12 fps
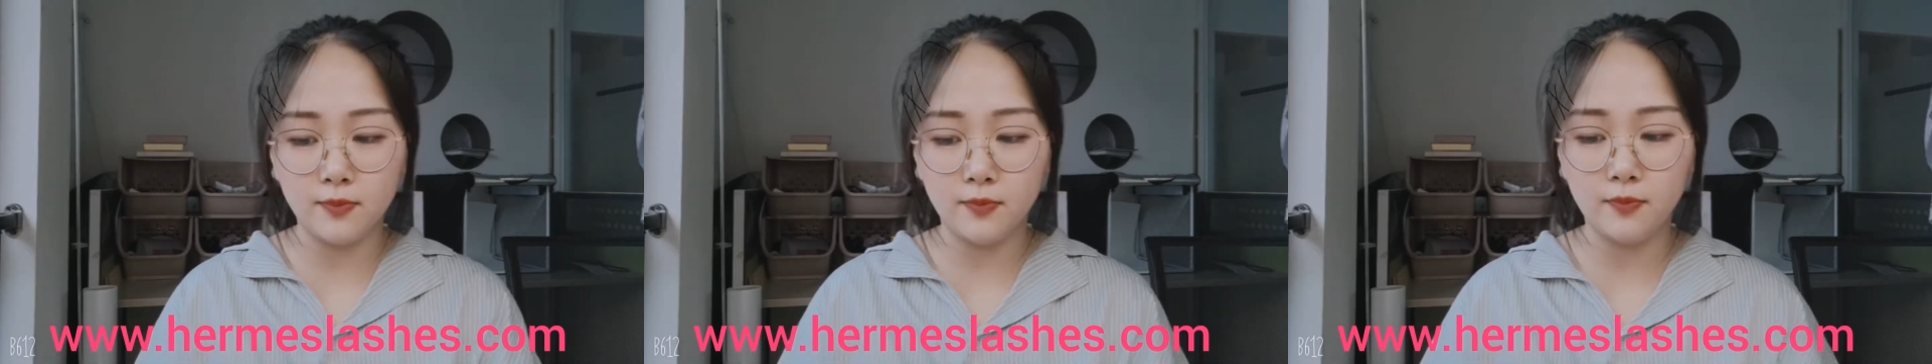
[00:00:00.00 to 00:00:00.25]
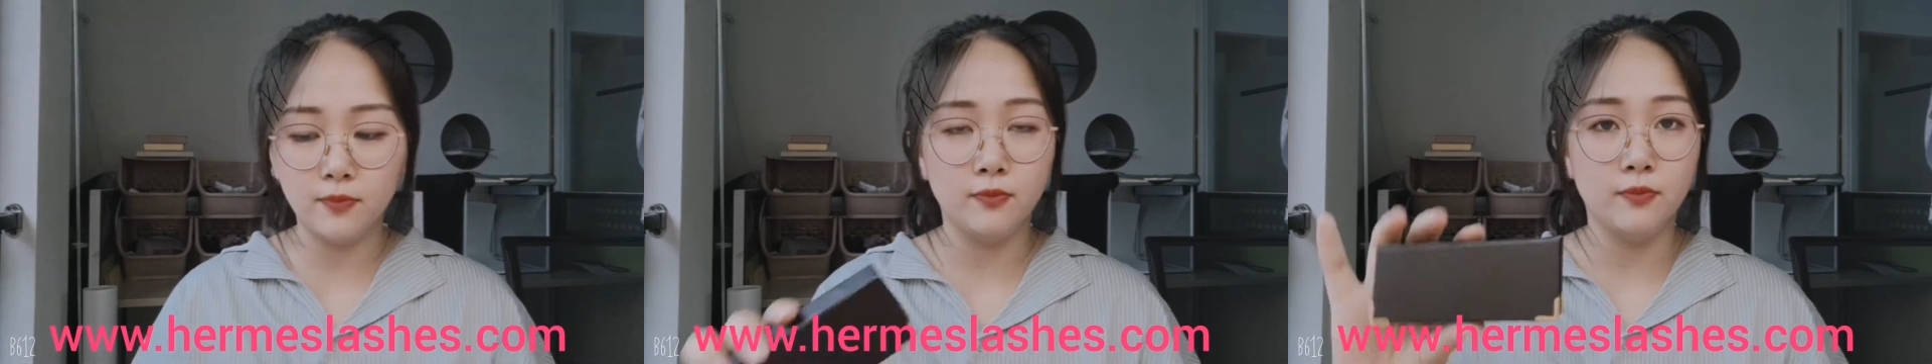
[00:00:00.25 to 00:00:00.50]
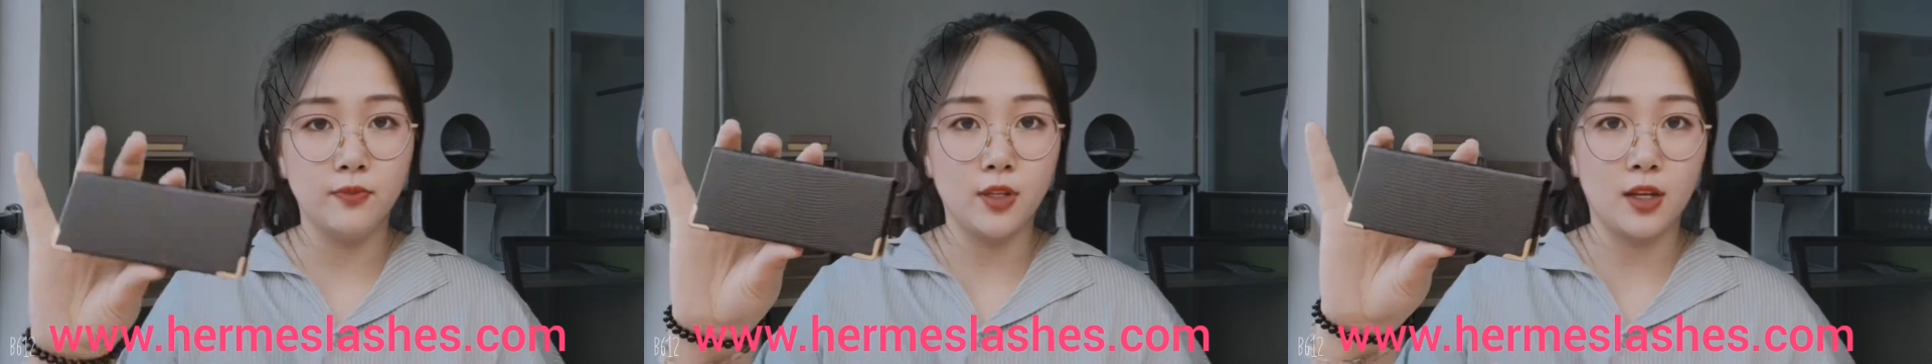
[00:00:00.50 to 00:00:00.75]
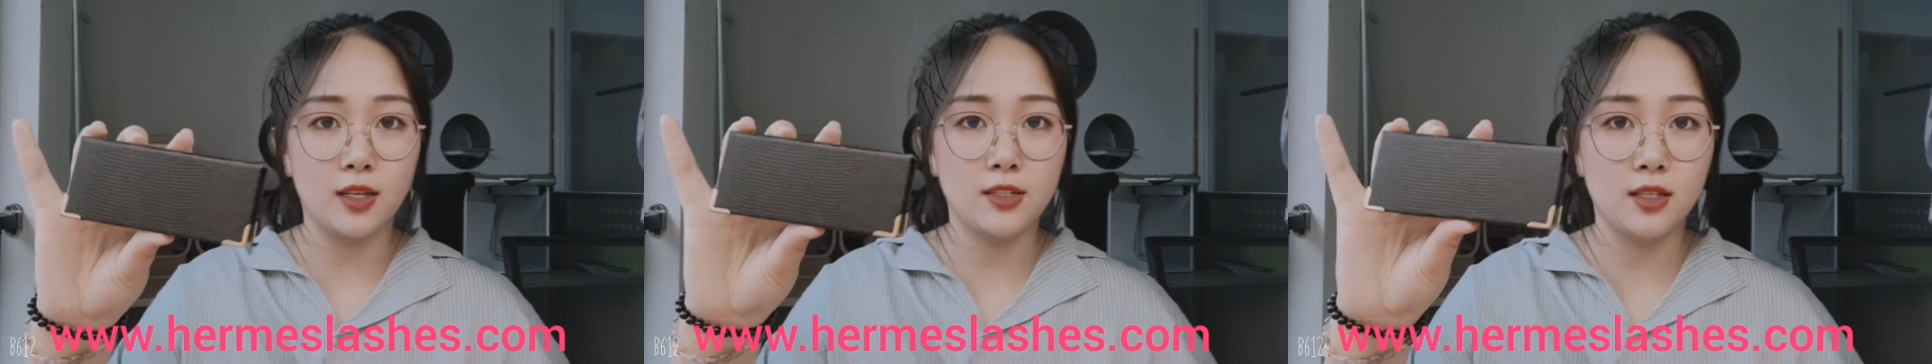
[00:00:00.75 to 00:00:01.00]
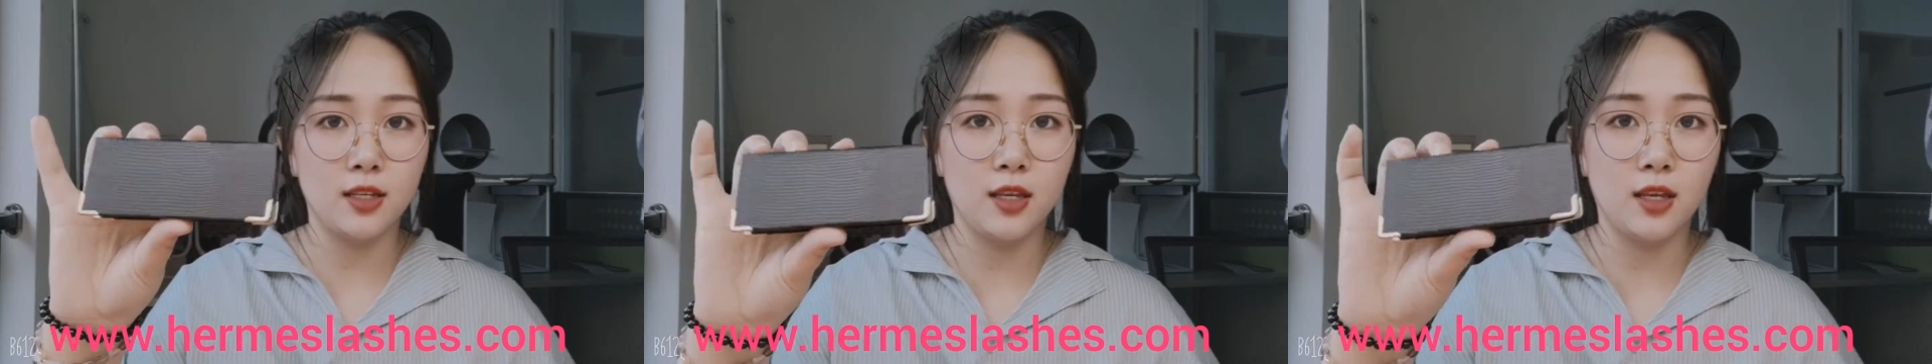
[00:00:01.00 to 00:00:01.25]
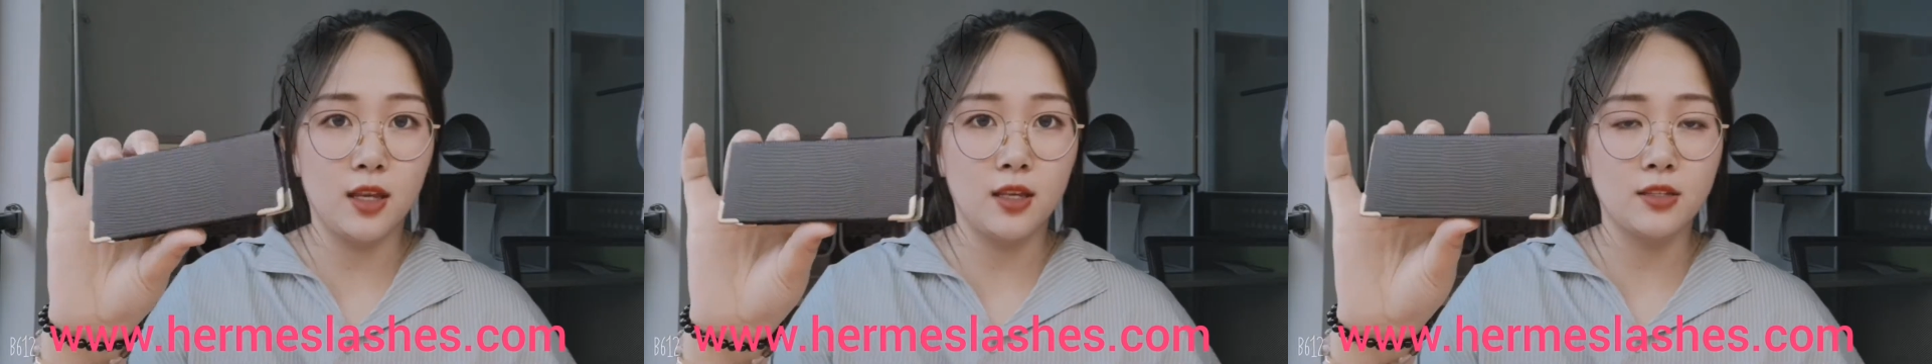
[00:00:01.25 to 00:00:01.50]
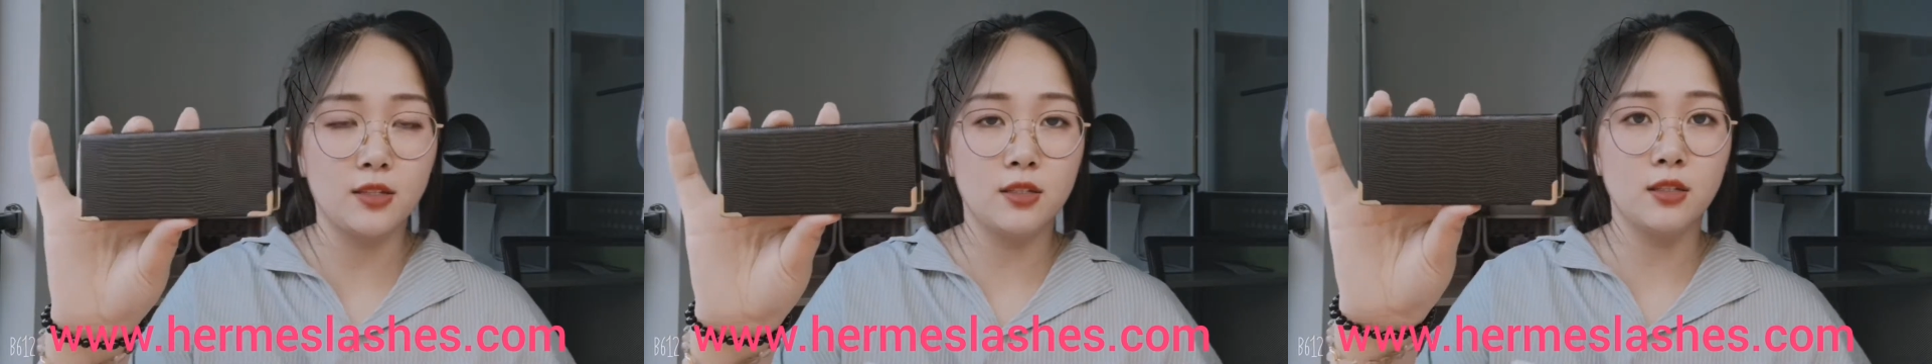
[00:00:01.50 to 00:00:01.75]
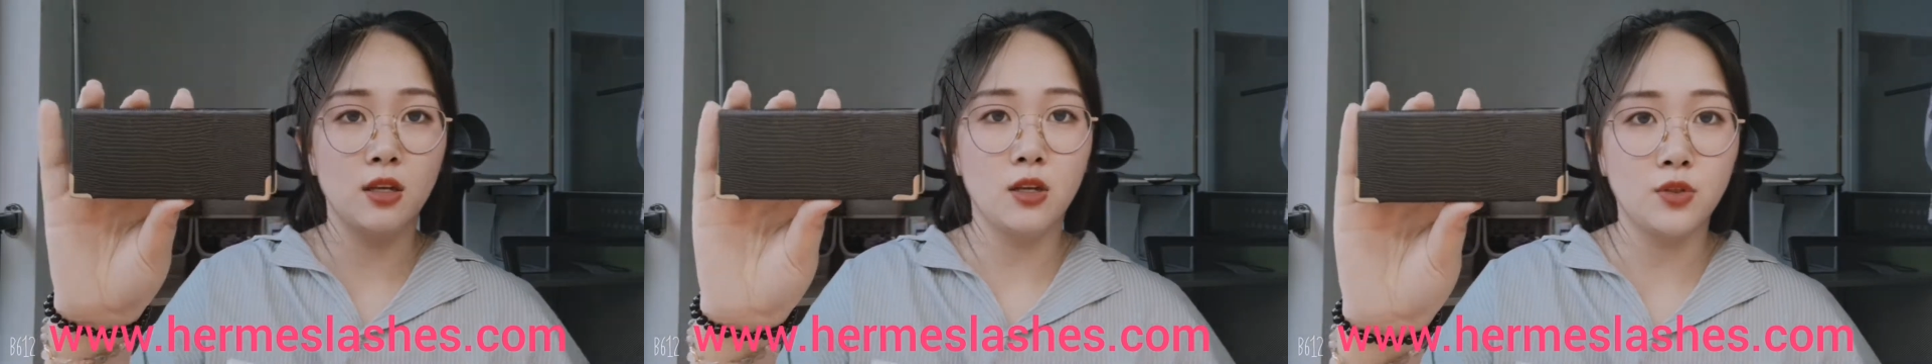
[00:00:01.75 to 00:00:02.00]
You can see it's
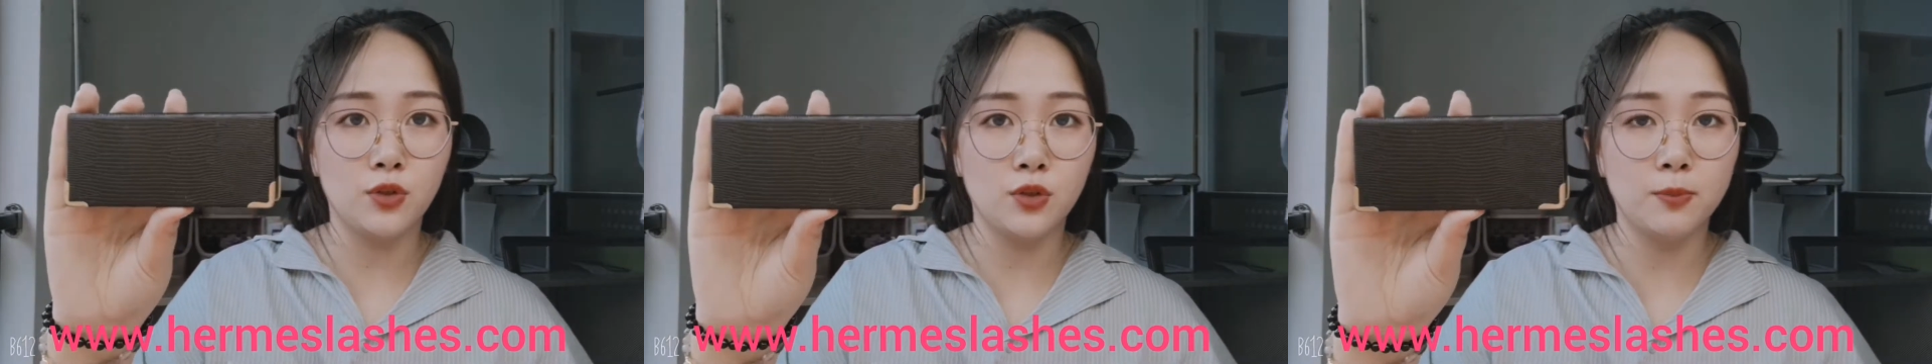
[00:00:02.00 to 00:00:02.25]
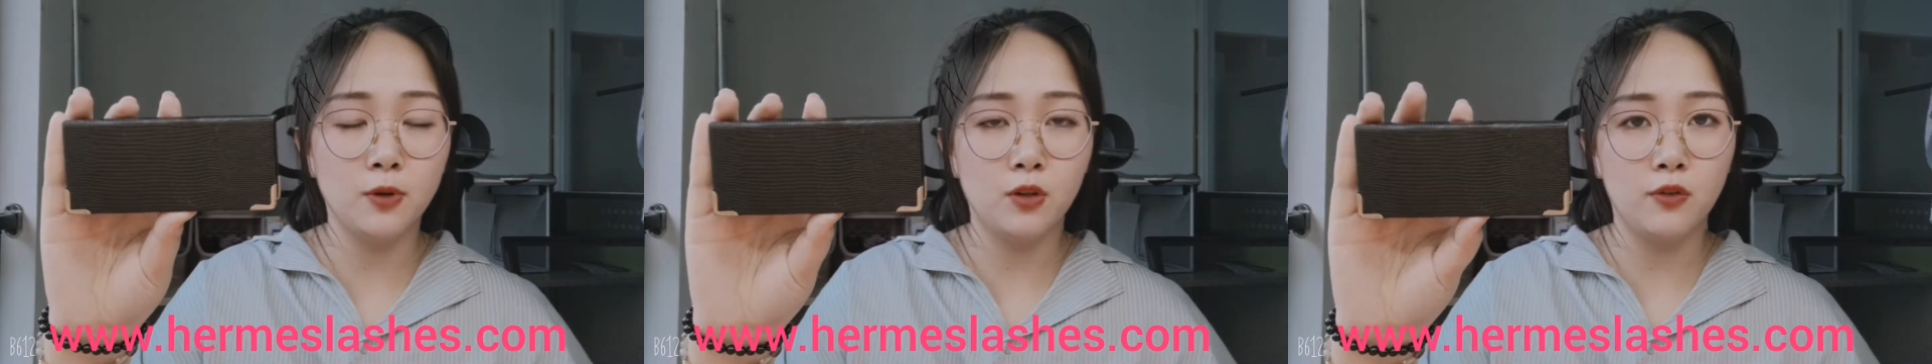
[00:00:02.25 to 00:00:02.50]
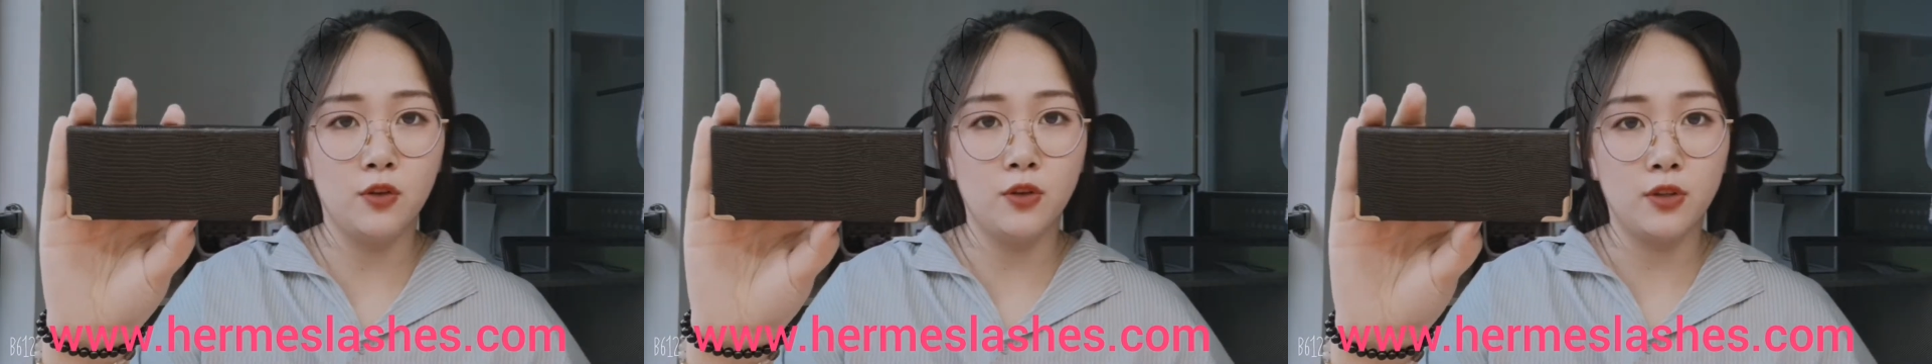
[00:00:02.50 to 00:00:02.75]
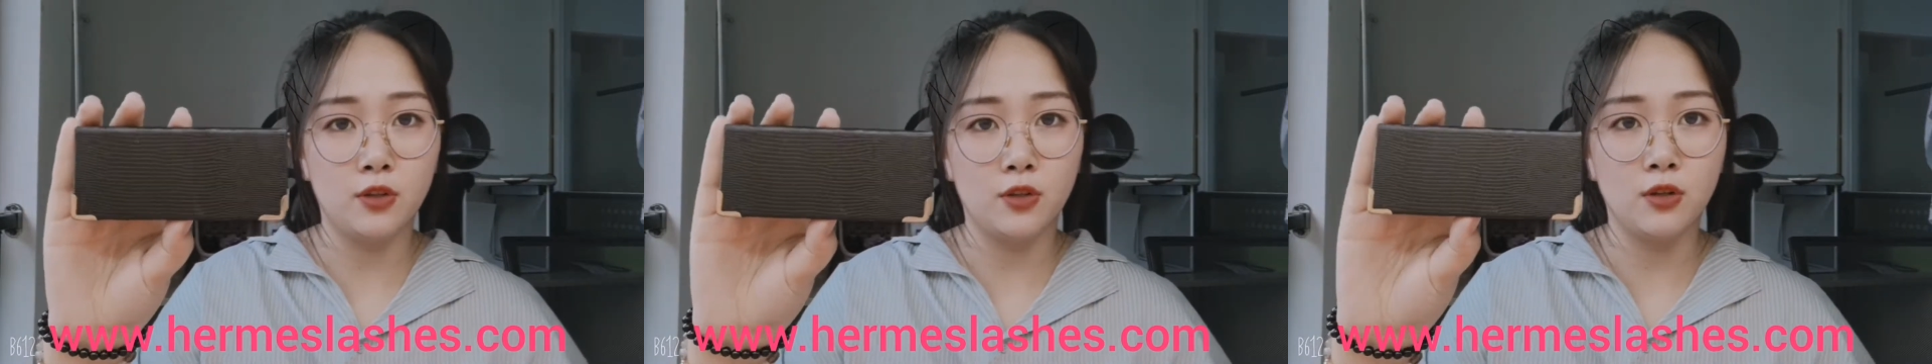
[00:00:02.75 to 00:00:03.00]
suitable for the